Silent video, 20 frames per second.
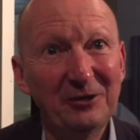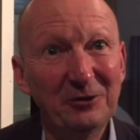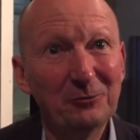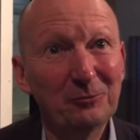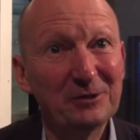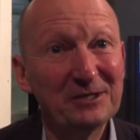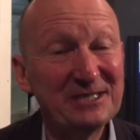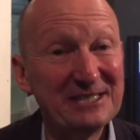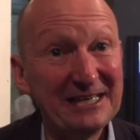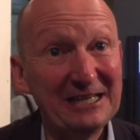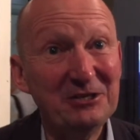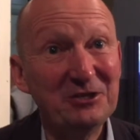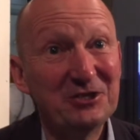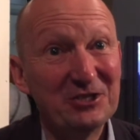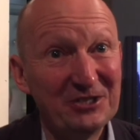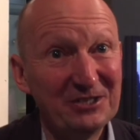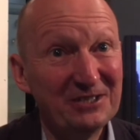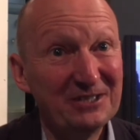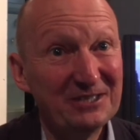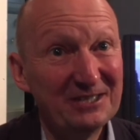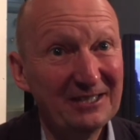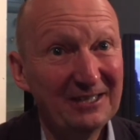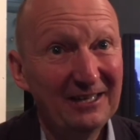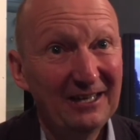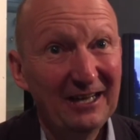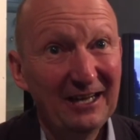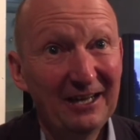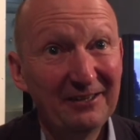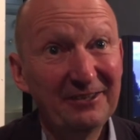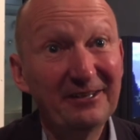who were stationed,
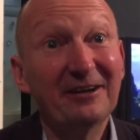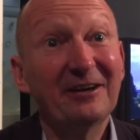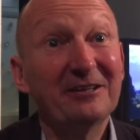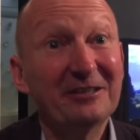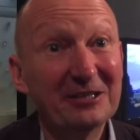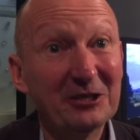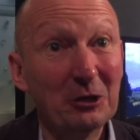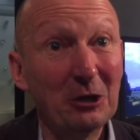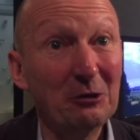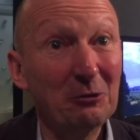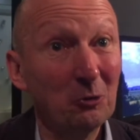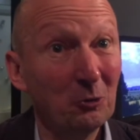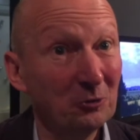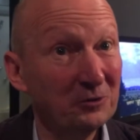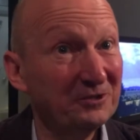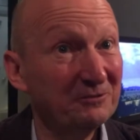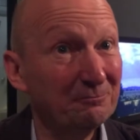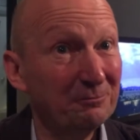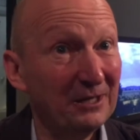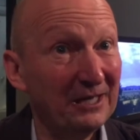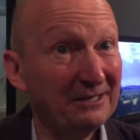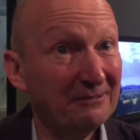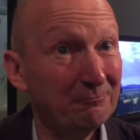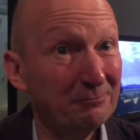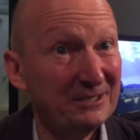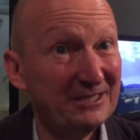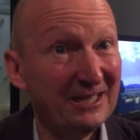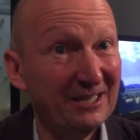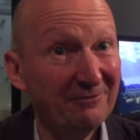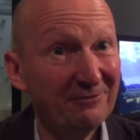the 9th cohort of
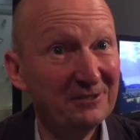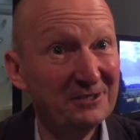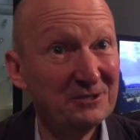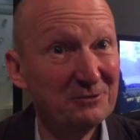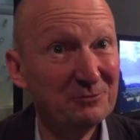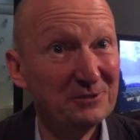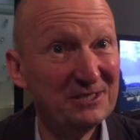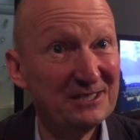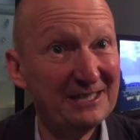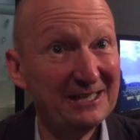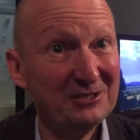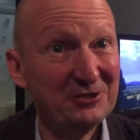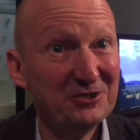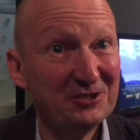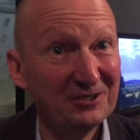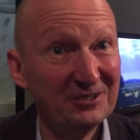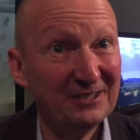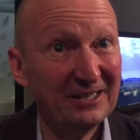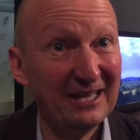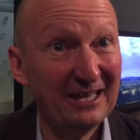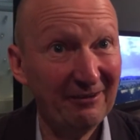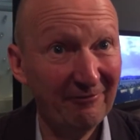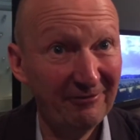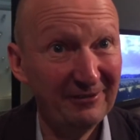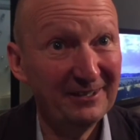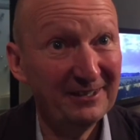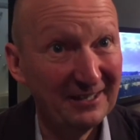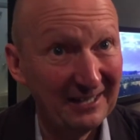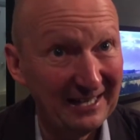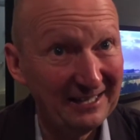Batavians was stationed at
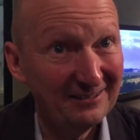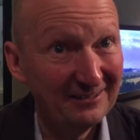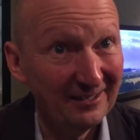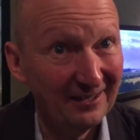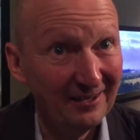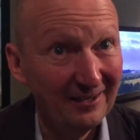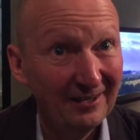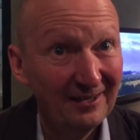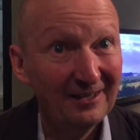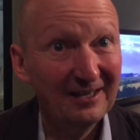Vindolanda